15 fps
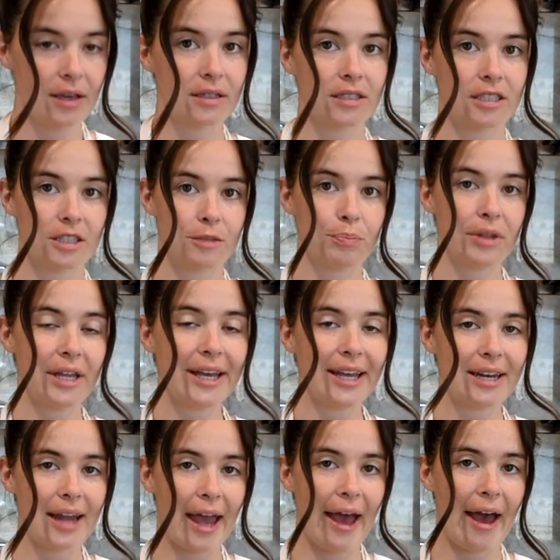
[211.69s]
split
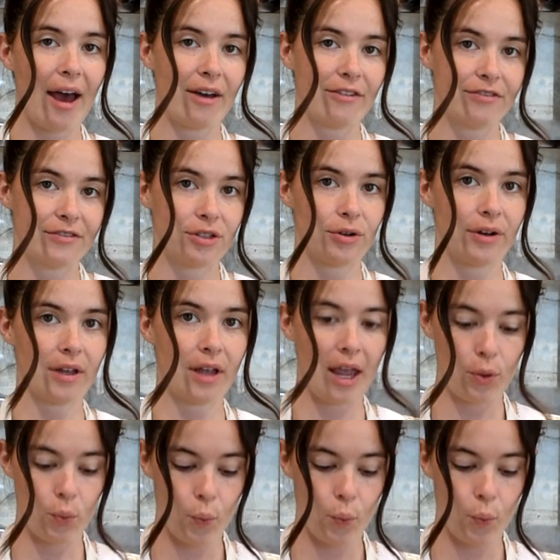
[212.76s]
in half during a